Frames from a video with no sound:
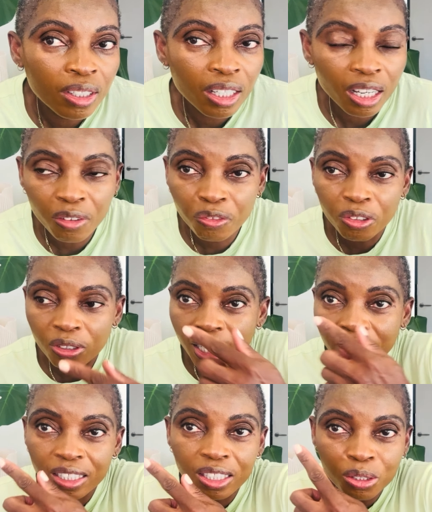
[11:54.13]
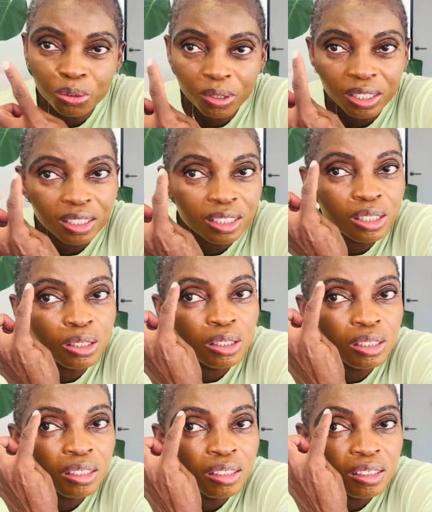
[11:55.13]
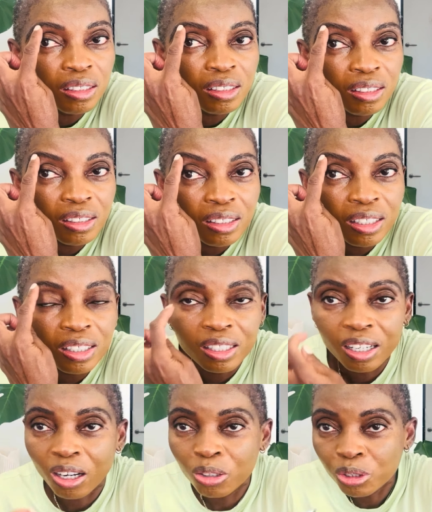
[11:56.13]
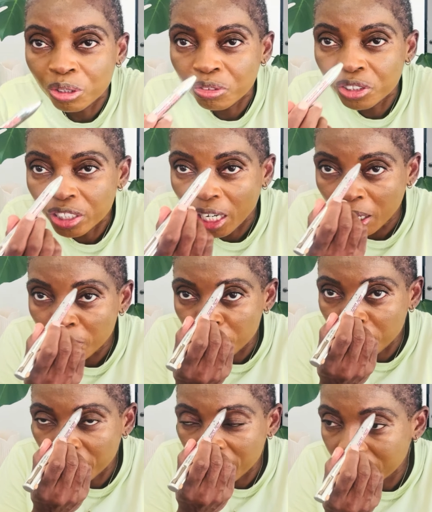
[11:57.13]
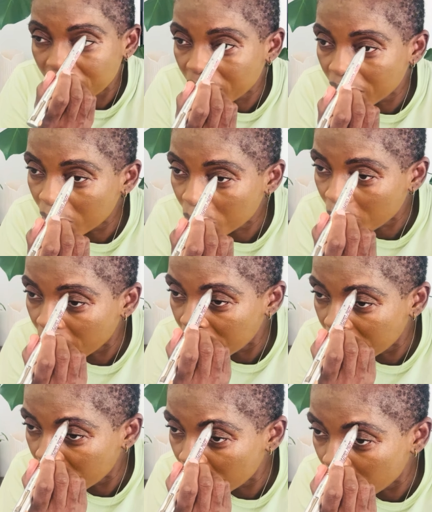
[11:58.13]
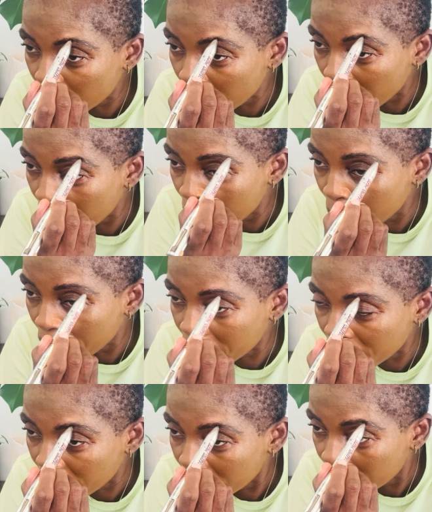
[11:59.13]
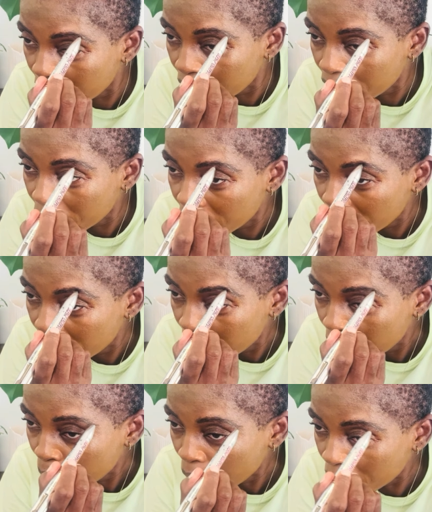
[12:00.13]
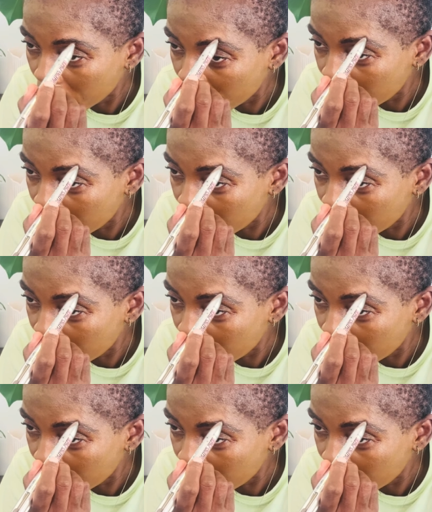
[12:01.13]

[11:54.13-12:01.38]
I feel like this one is out of shape and this one is way better. But I'll